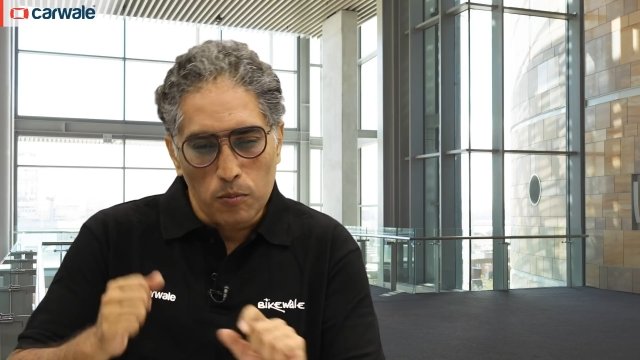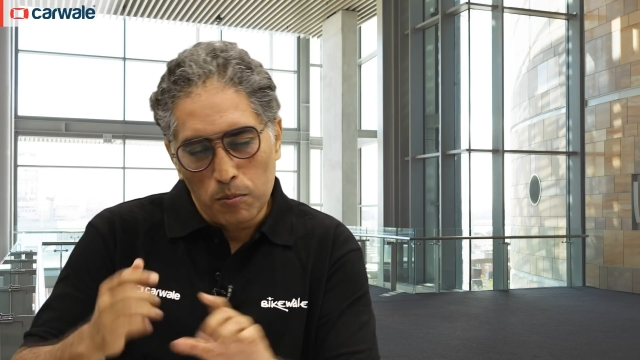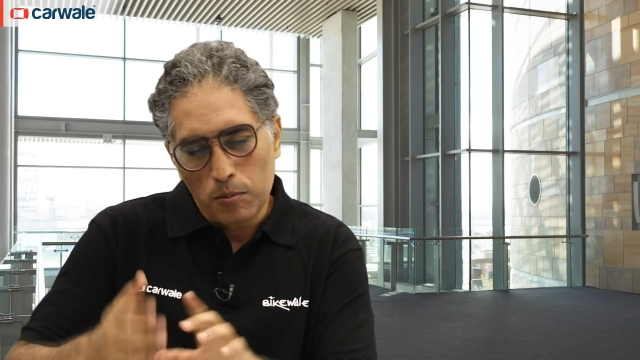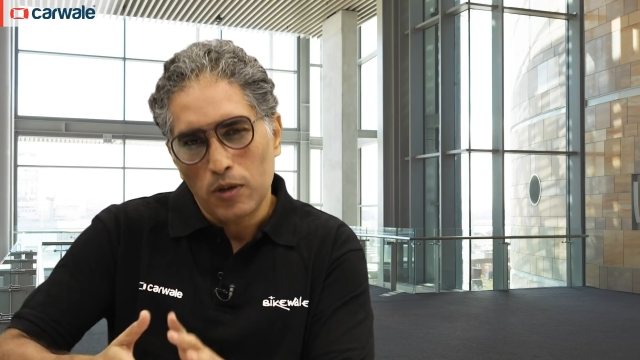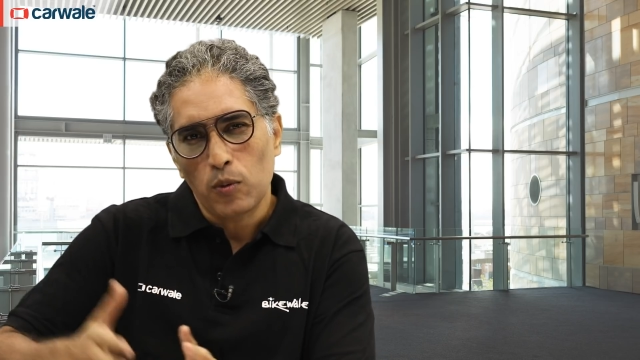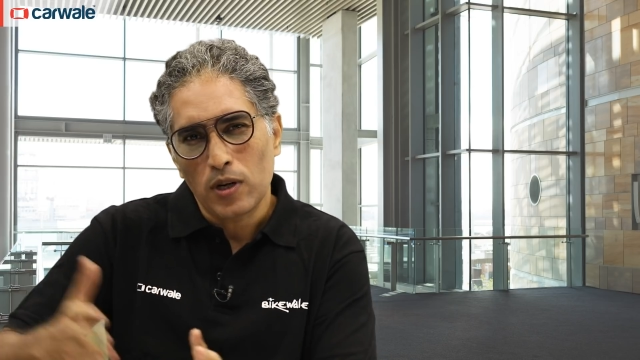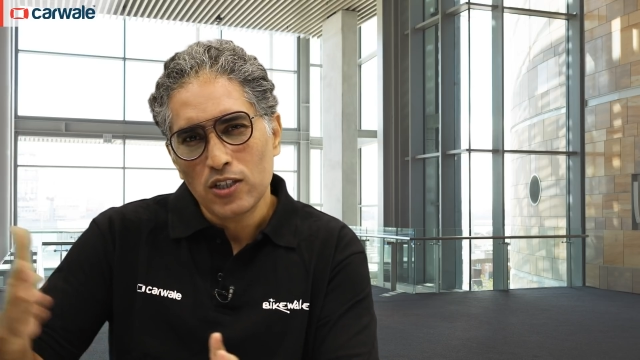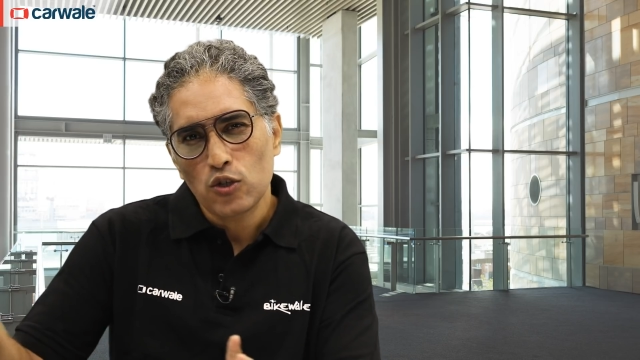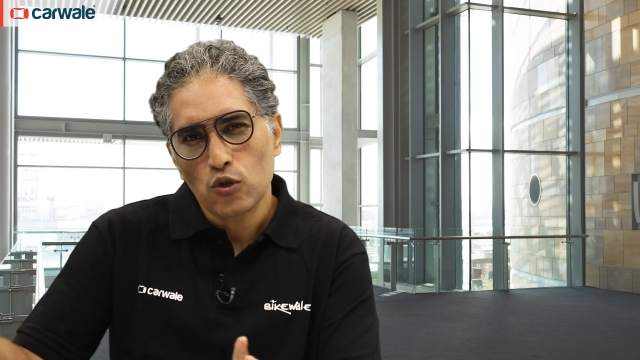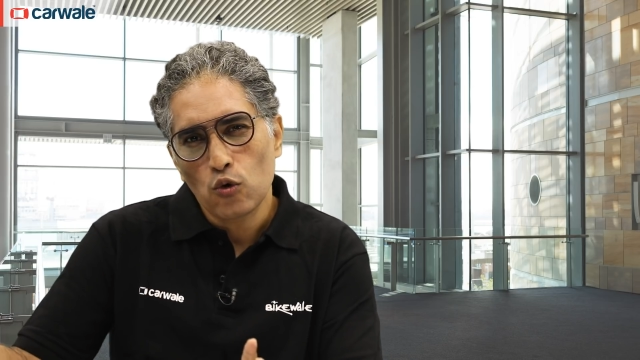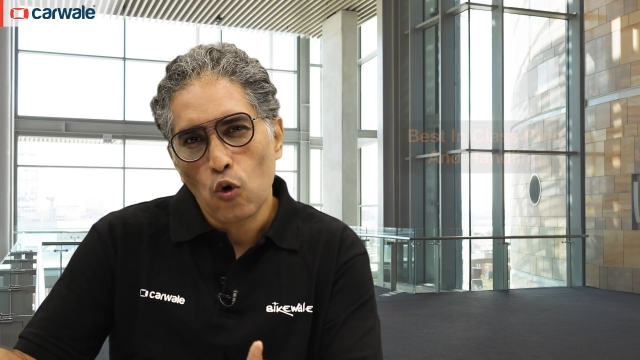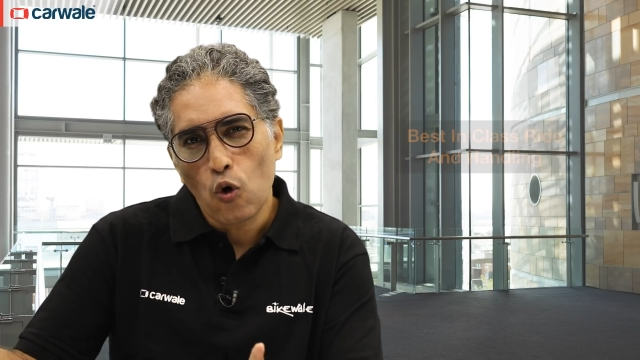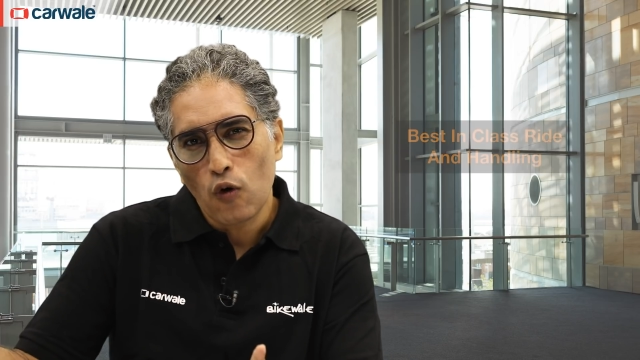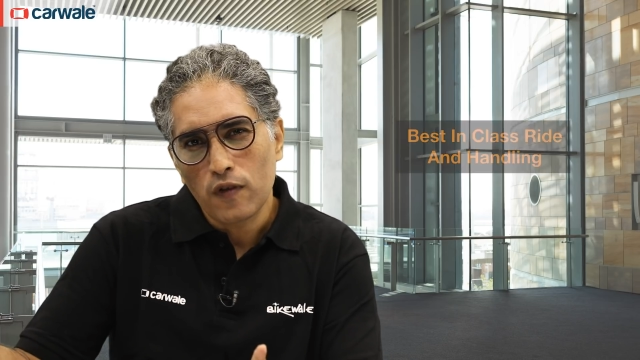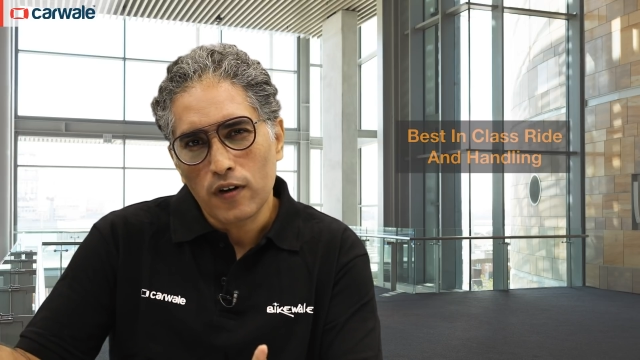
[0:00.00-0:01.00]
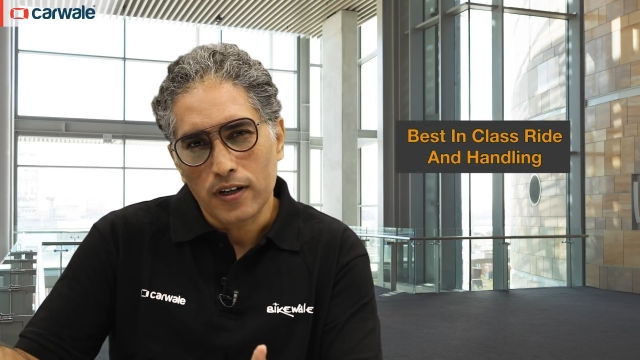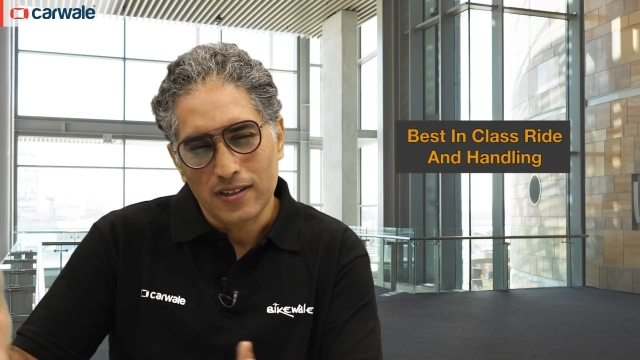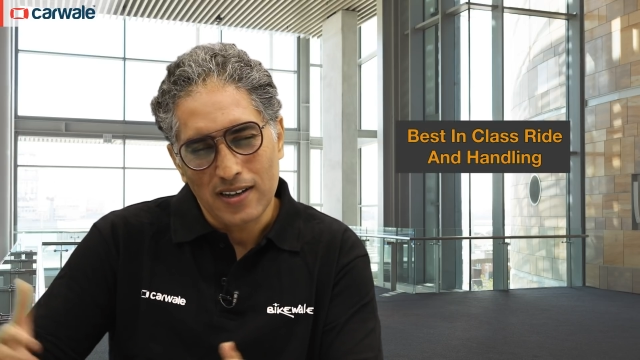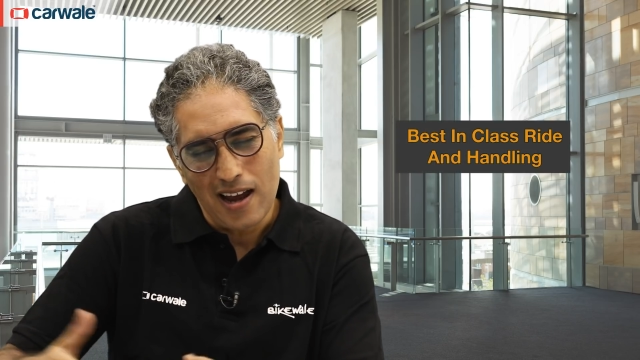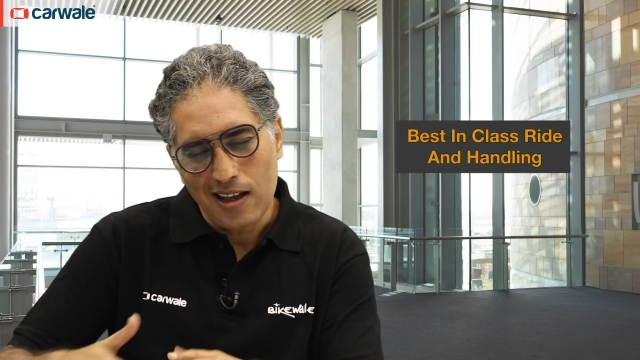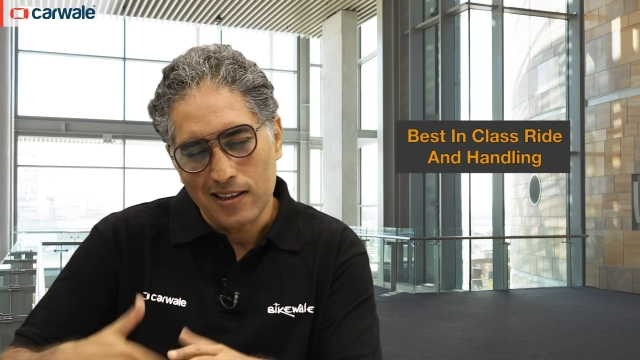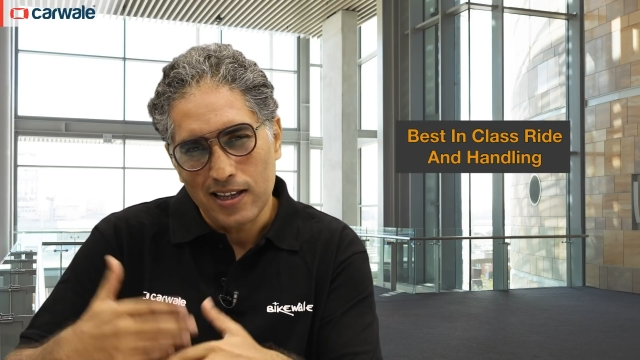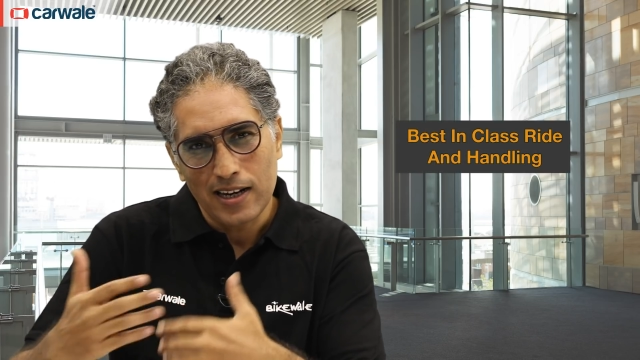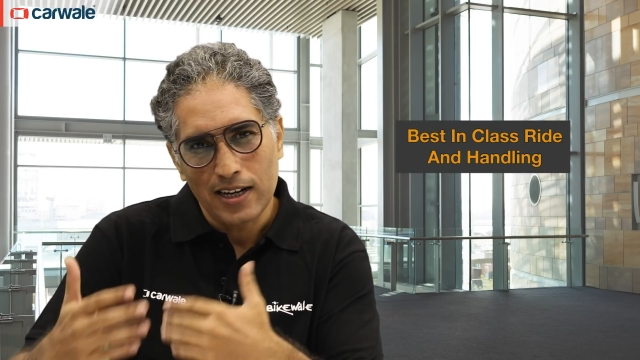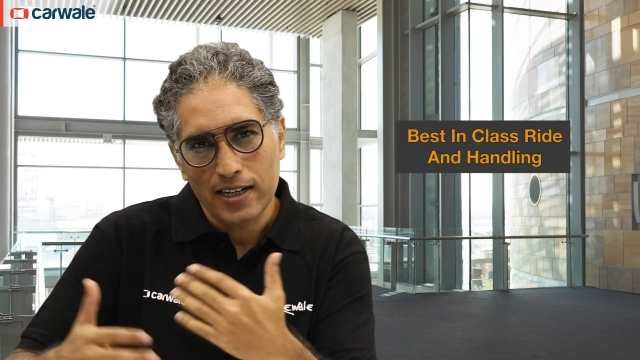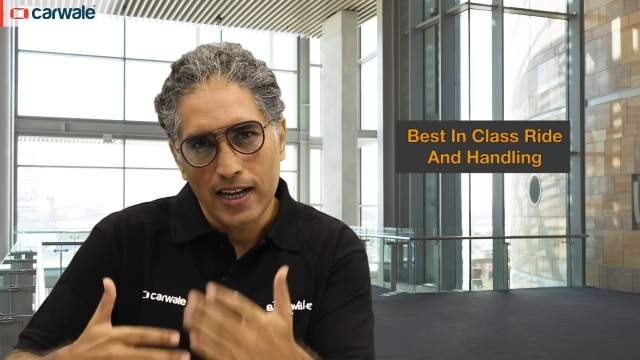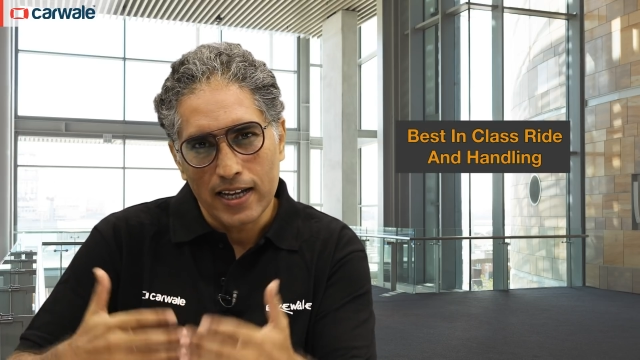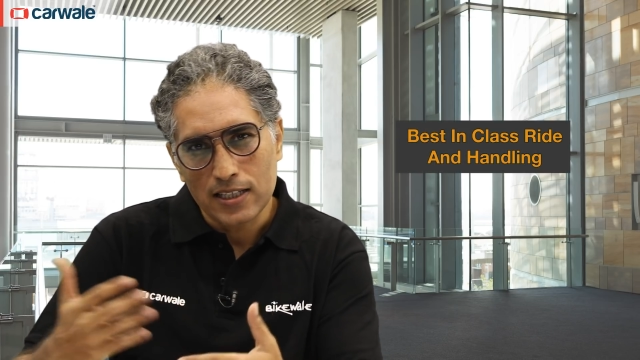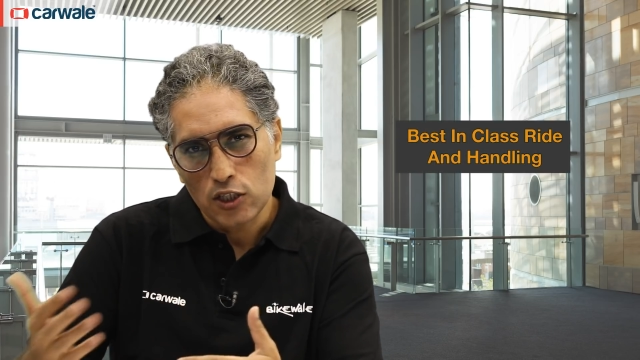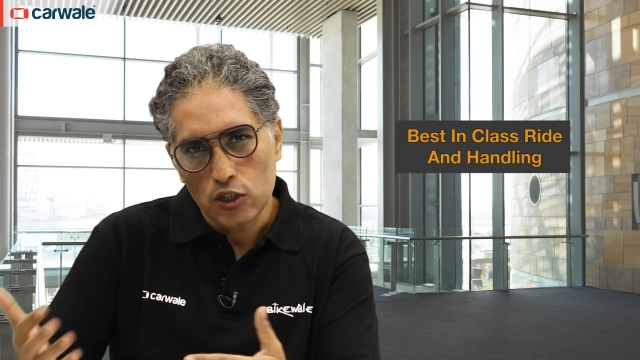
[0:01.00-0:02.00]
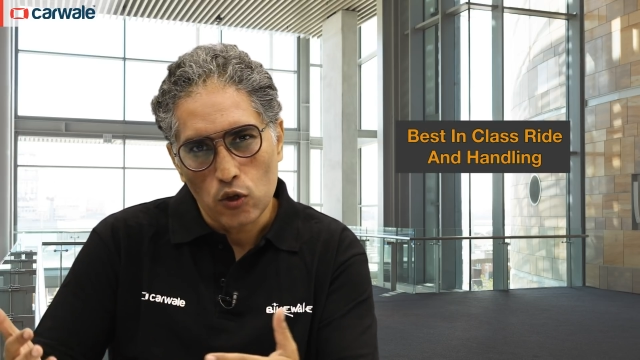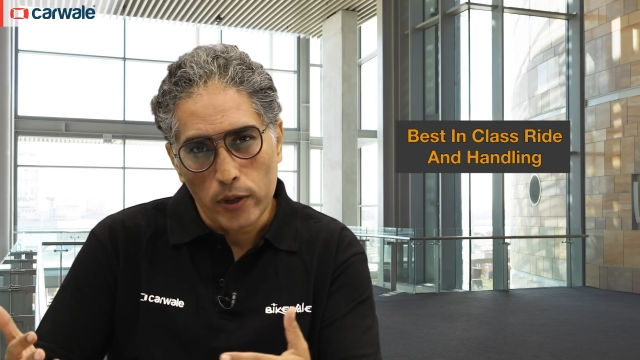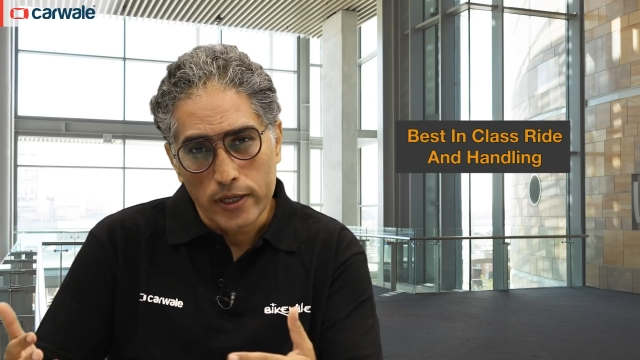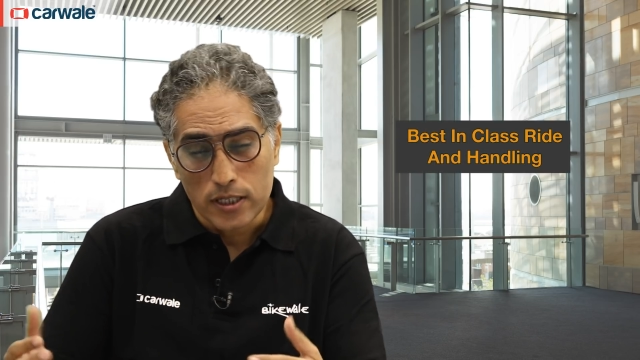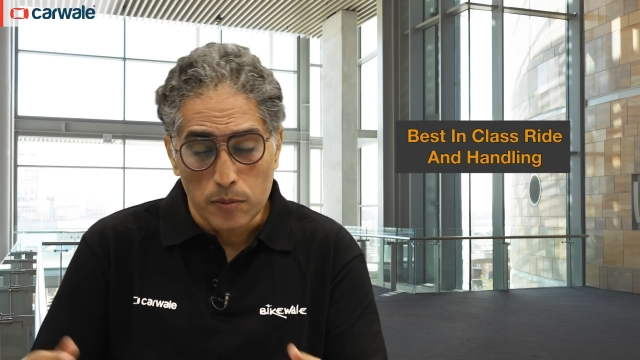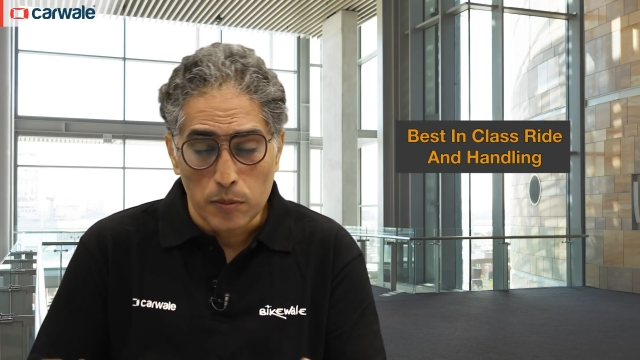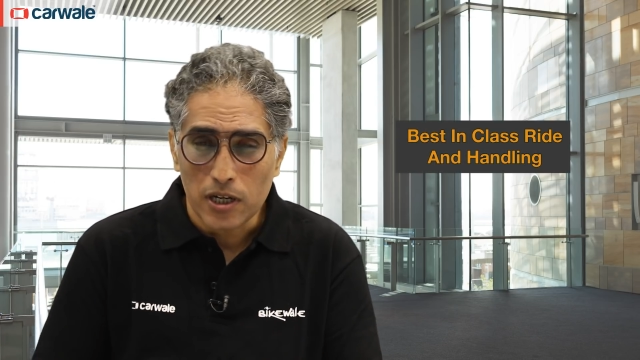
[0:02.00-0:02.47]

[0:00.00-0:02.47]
But once you go over it, yeah, then it gets noisy.